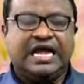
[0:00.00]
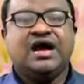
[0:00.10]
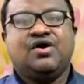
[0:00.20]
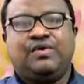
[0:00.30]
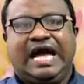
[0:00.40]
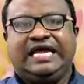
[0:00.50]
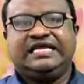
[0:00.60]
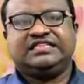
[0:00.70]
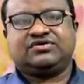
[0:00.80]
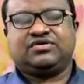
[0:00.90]
While
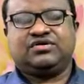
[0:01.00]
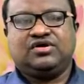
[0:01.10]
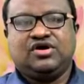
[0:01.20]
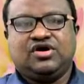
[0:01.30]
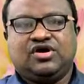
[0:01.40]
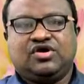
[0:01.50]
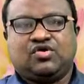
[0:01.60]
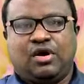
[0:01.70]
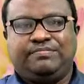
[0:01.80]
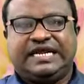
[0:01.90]
in the
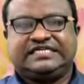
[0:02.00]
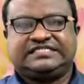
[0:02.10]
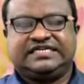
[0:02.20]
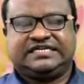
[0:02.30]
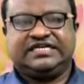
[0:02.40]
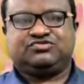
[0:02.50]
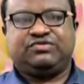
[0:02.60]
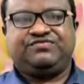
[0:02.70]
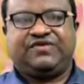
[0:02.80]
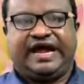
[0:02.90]
complex sentence,
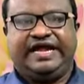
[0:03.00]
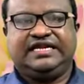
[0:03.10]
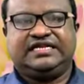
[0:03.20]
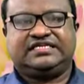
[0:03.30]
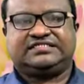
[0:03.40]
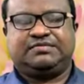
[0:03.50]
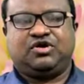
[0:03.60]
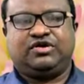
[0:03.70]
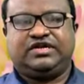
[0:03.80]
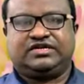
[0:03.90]
we find a
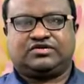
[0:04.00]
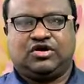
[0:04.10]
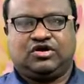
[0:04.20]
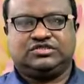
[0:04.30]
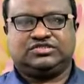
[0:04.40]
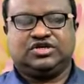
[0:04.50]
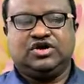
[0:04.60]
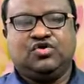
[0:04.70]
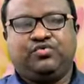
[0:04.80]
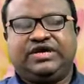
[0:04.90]
subordinate clause
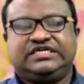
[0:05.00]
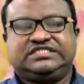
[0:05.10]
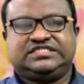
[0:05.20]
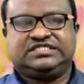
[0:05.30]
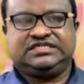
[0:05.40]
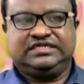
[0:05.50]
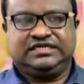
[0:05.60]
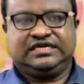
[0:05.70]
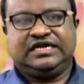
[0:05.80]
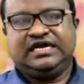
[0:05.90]
which
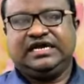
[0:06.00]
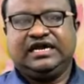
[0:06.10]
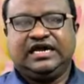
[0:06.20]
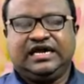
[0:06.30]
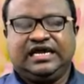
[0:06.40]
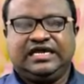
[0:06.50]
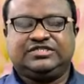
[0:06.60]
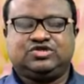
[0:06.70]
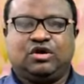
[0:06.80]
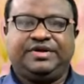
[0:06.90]

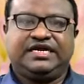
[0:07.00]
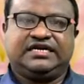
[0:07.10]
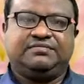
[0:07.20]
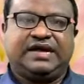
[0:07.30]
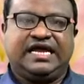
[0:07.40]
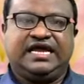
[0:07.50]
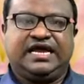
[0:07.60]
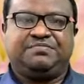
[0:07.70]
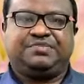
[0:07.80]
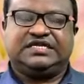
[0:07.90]
is dominated by
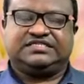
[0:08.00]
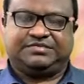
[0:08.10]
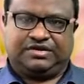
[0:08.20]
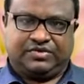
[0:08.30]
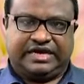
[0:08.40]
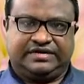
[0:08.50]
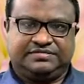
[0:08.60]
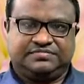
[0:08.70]
a principal one.